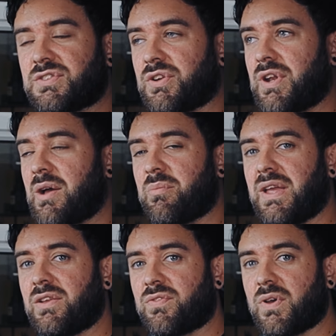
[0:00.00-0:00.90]
So that
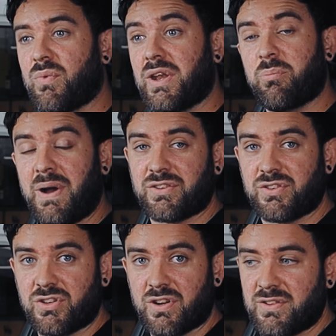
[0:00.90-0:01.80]
means that when the
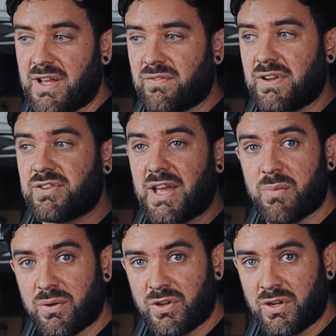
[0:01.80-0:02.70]
passenger is having his
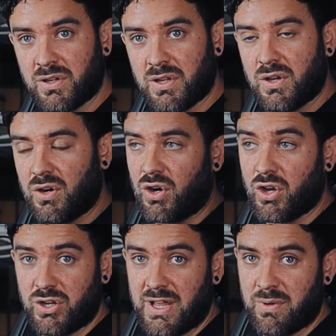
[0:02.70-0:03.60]
demo done, or
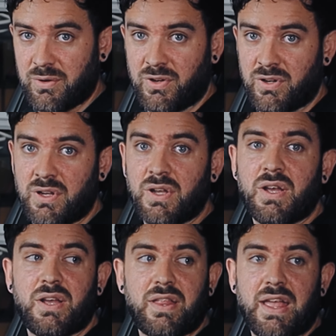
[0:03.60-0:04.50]
her demo done,
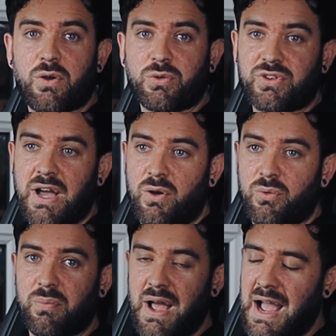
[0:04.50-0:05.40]
it will sound